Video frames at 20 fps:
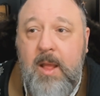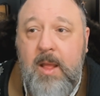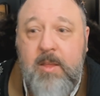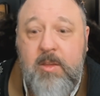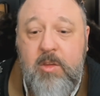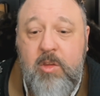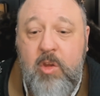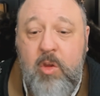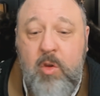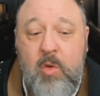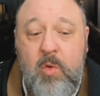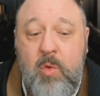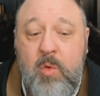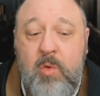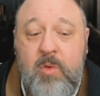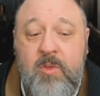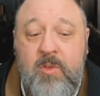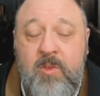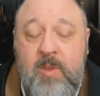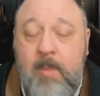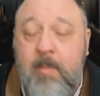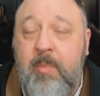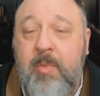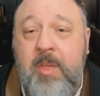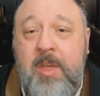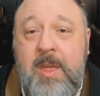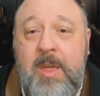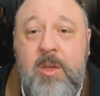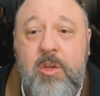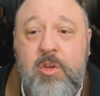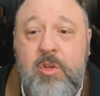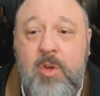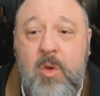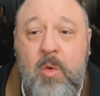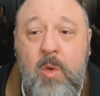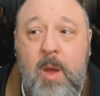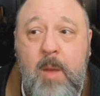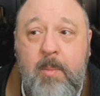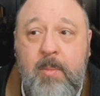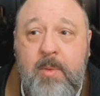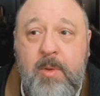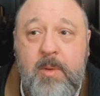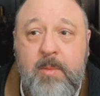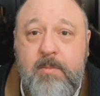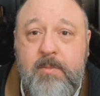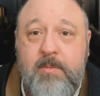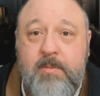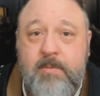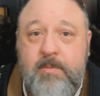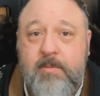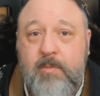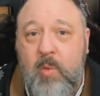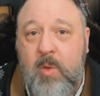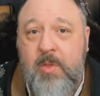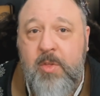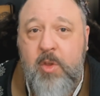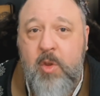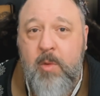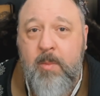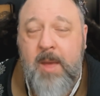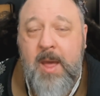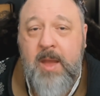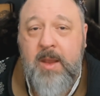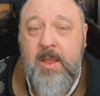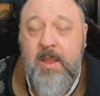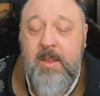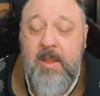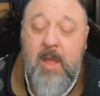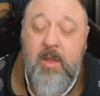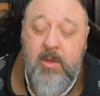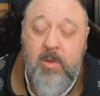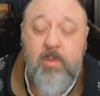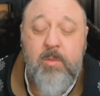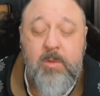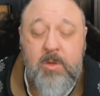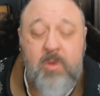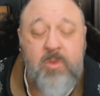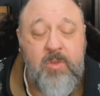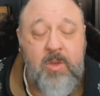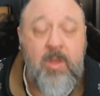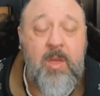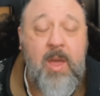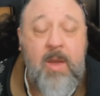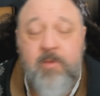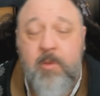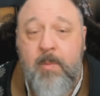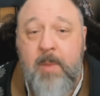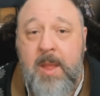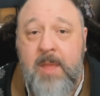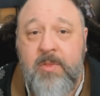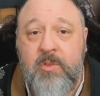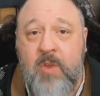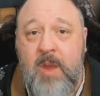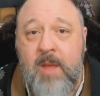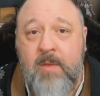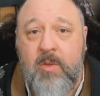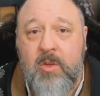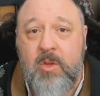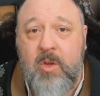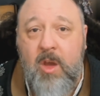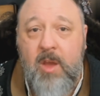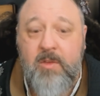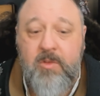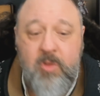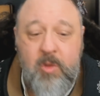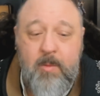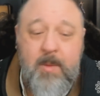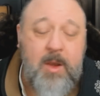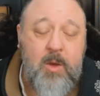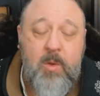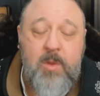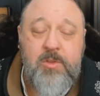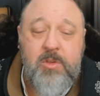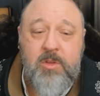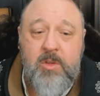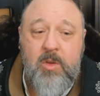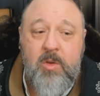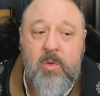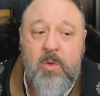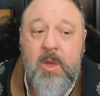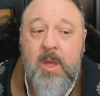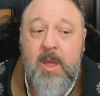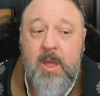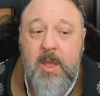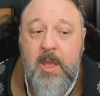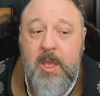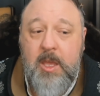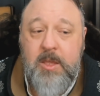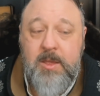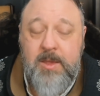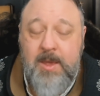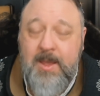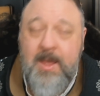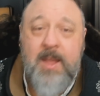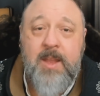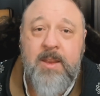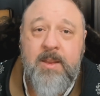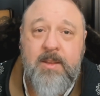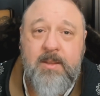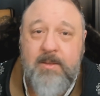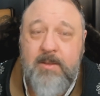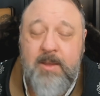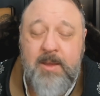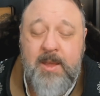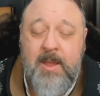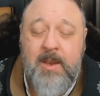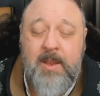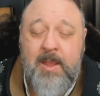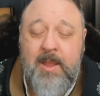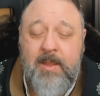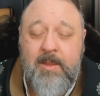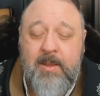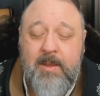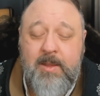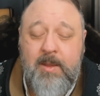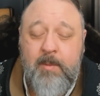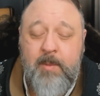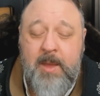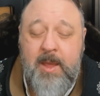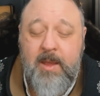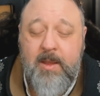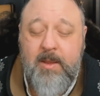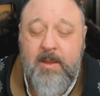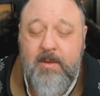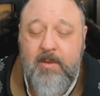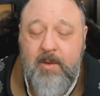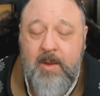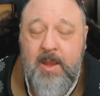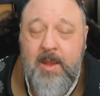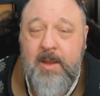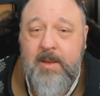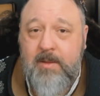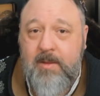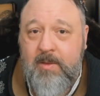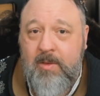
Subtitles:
You simply show up with your body. Now, you still have to pay the travel costs. No matter what you do, you gotta get to Quebec, right?